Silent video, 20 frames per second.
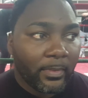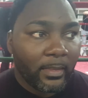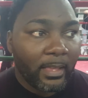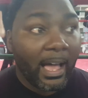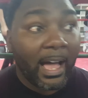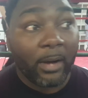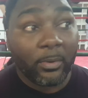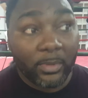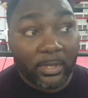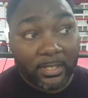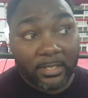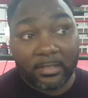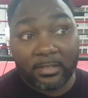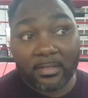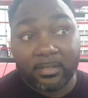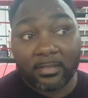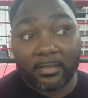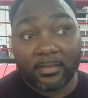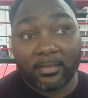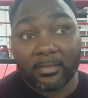I was
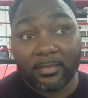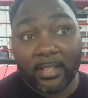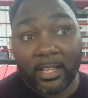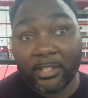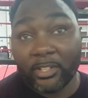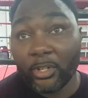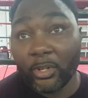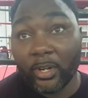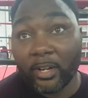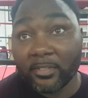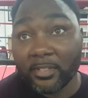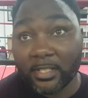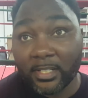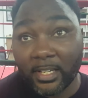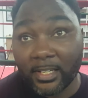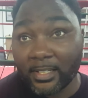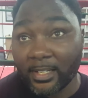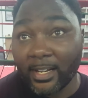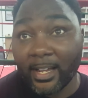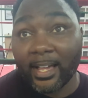in
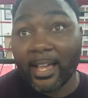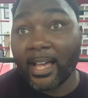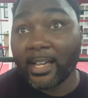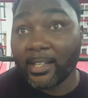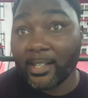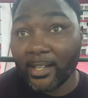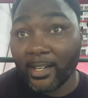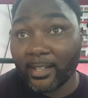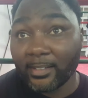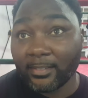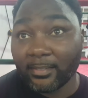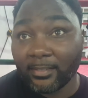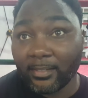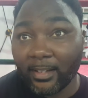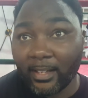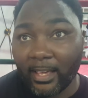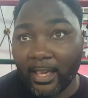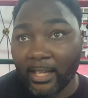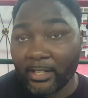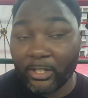UFC, then I got cut,
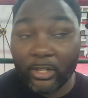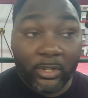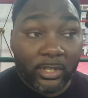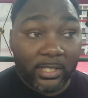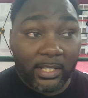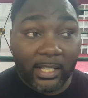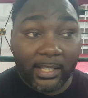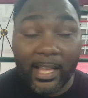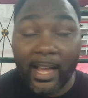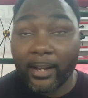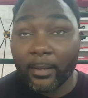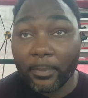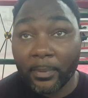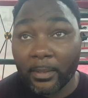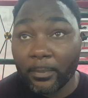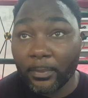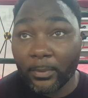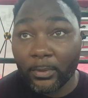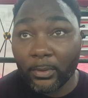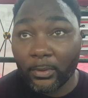and usually a lot of
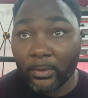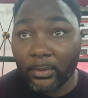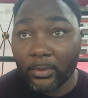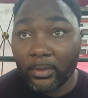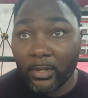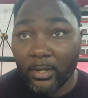people,